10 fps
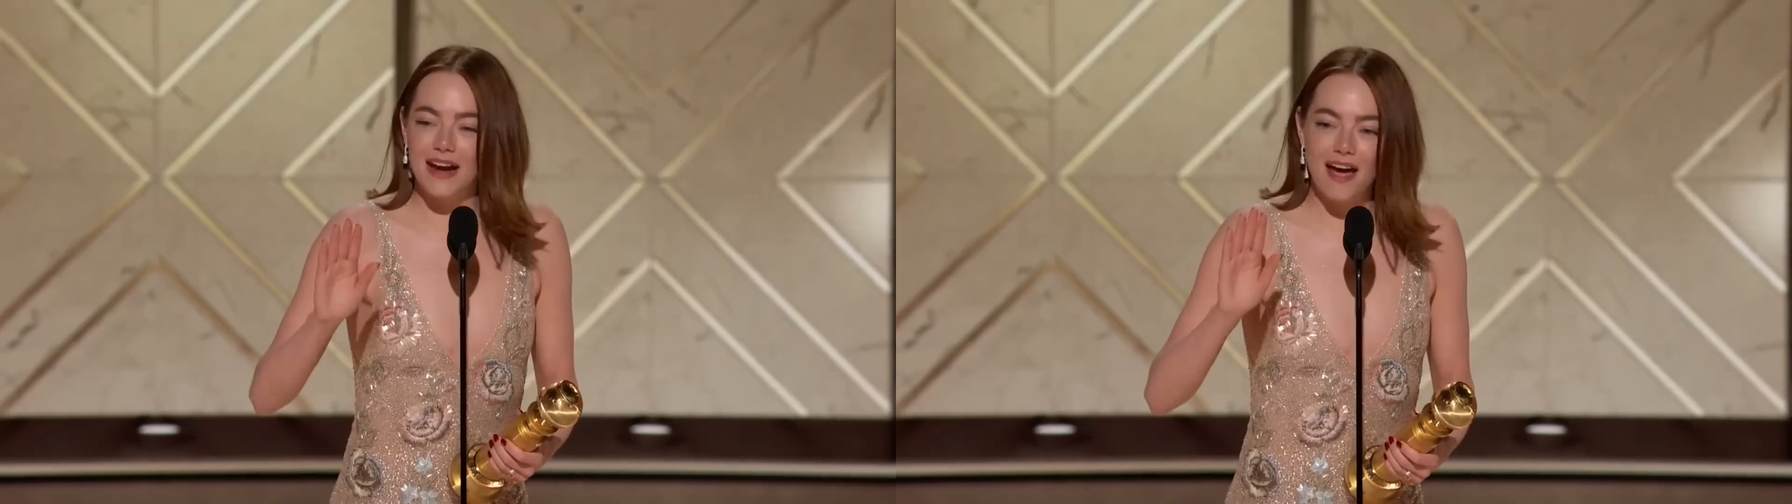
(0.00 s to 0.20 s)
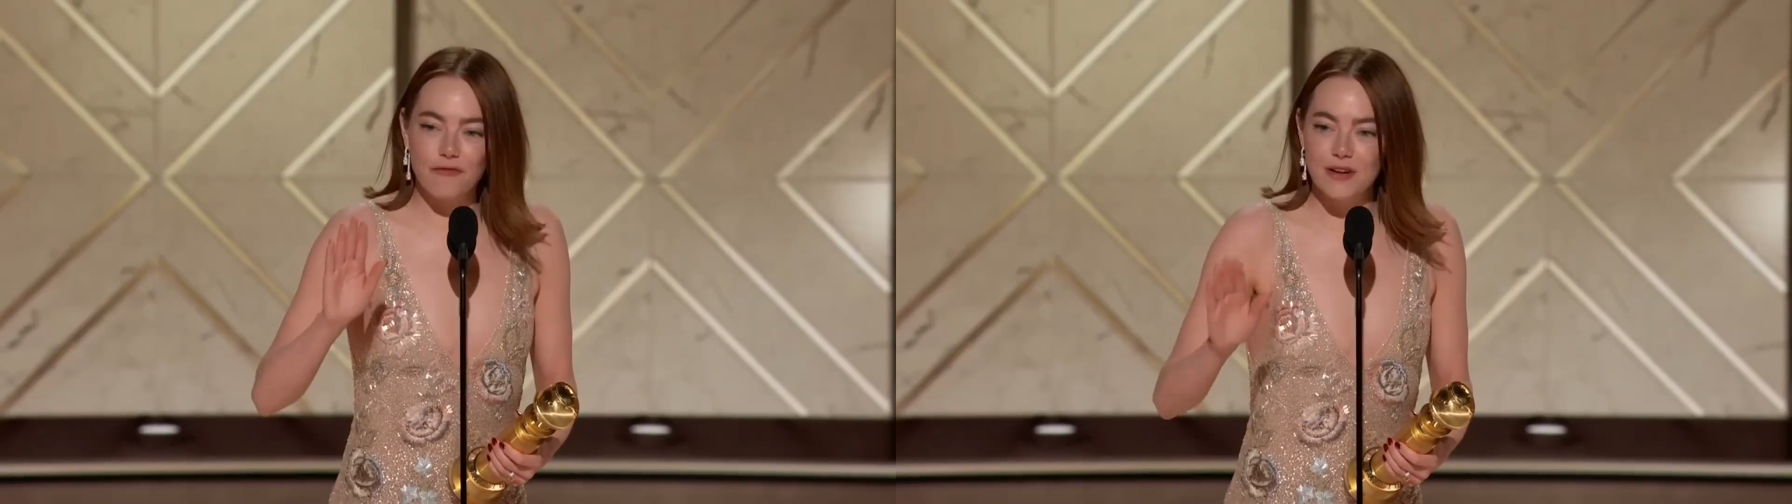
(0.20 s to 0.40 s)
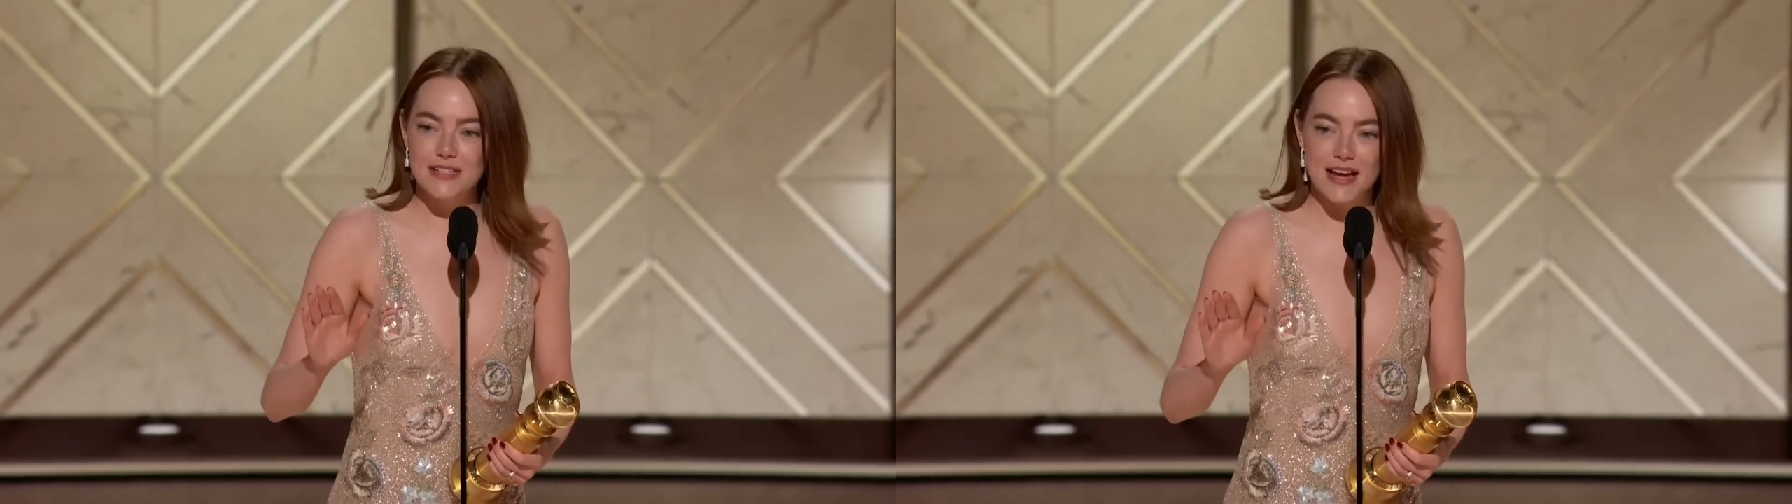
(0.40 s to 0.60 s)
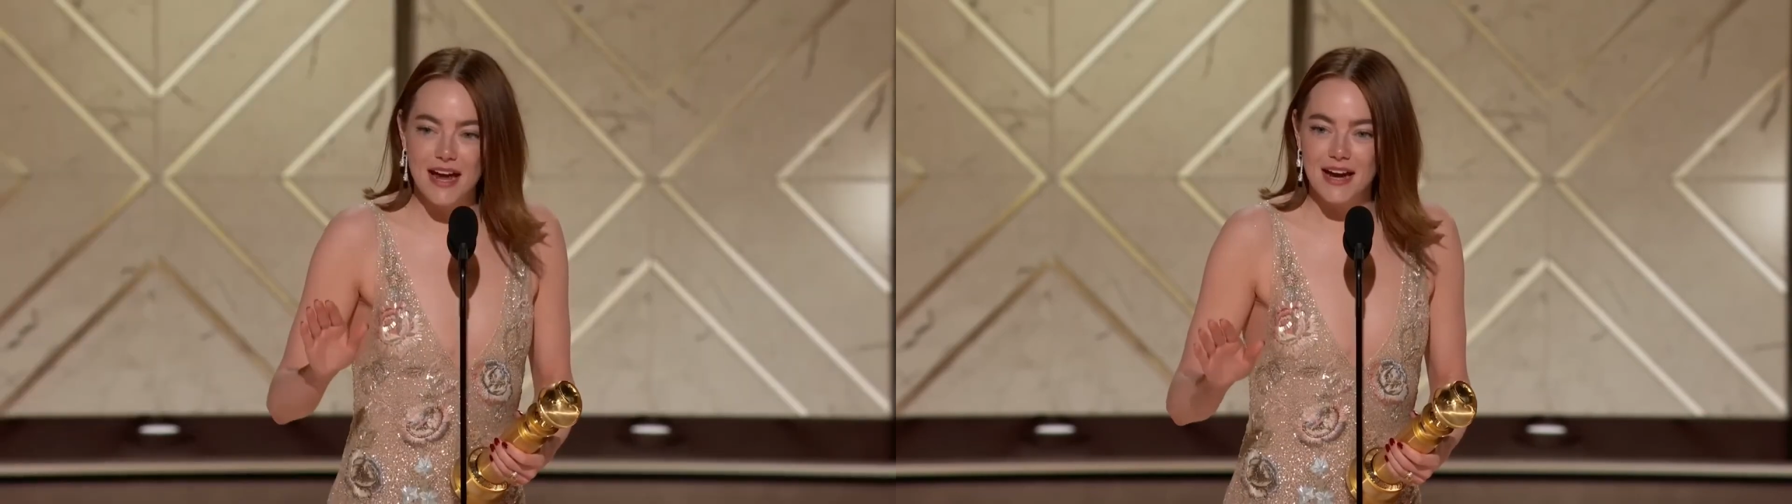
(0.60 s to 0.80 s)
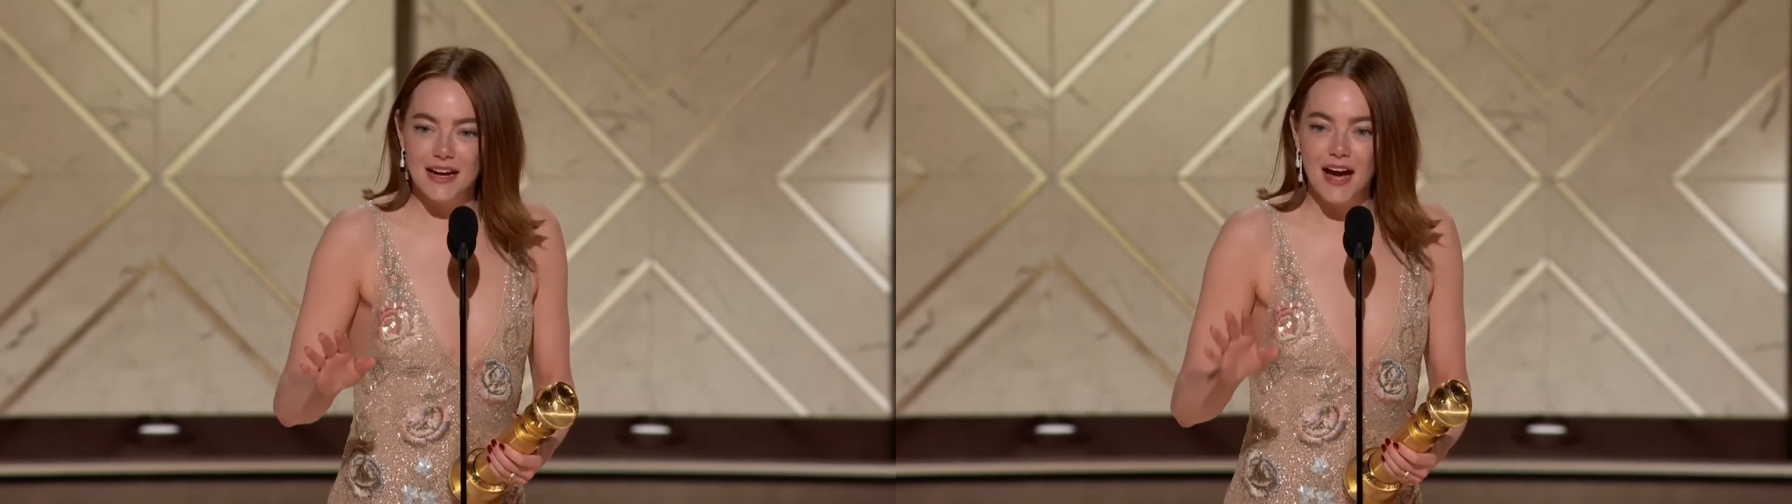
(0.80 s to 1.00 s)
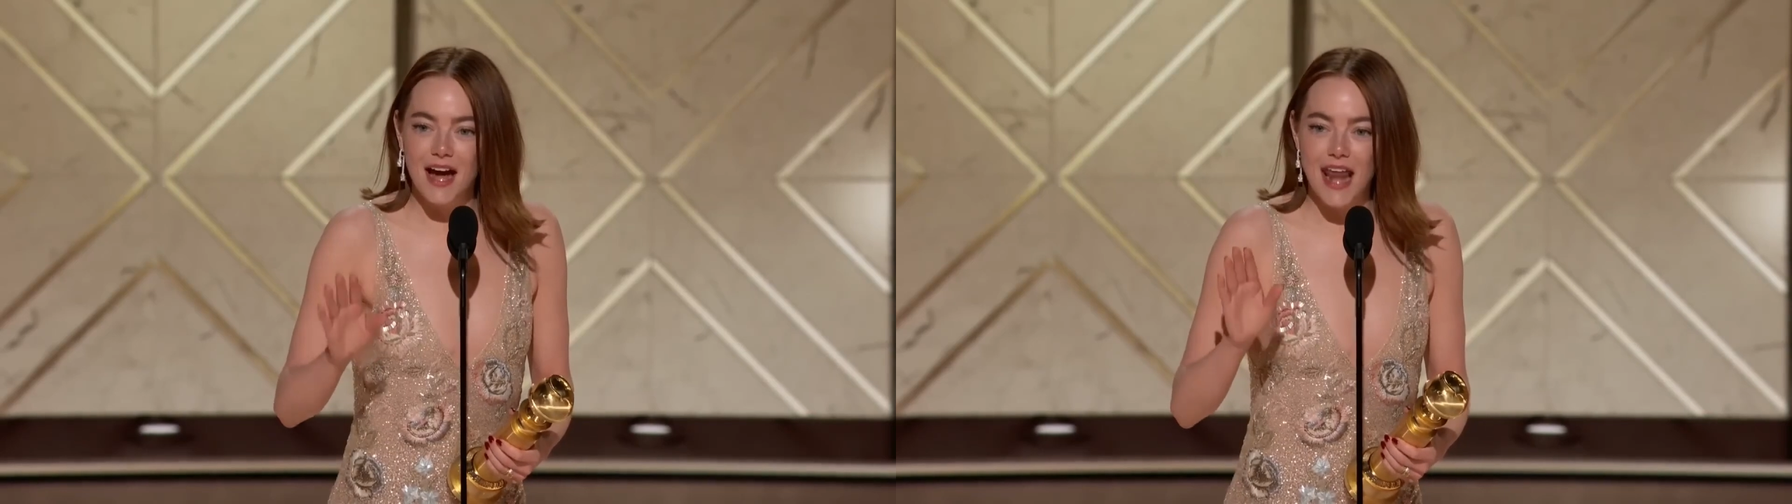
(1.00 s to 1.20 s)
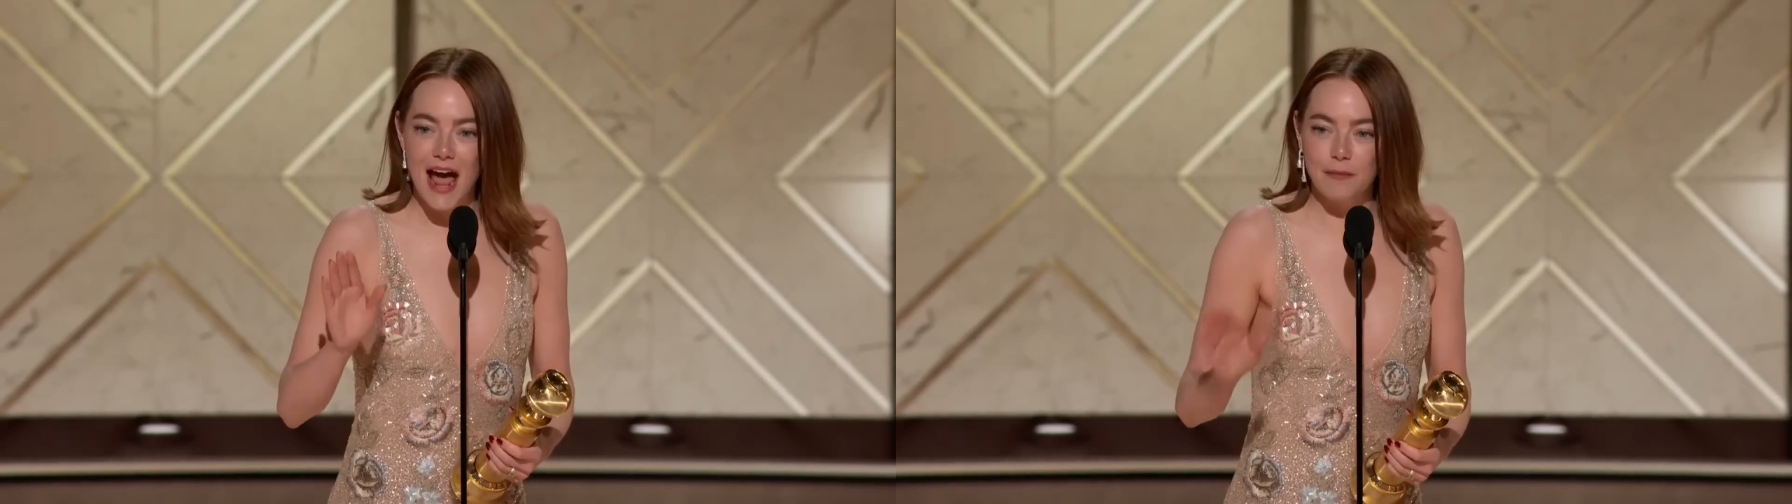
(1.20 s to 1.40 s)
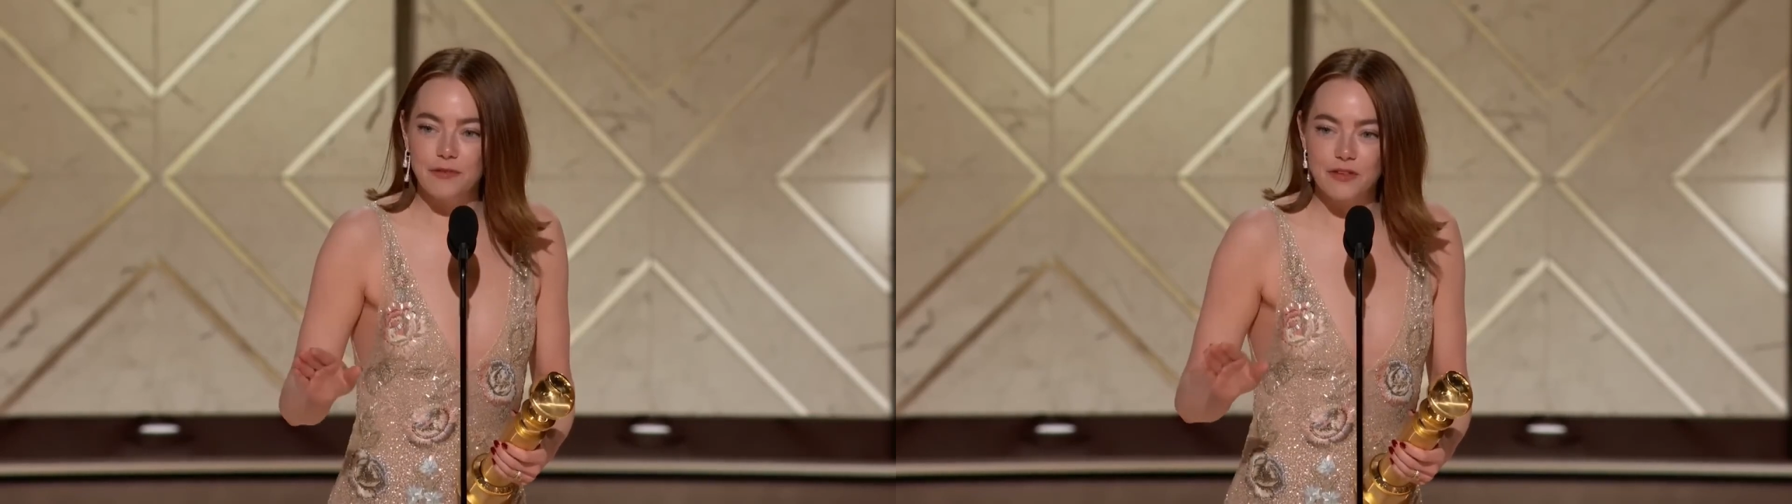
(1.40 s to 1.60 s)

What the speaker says: for female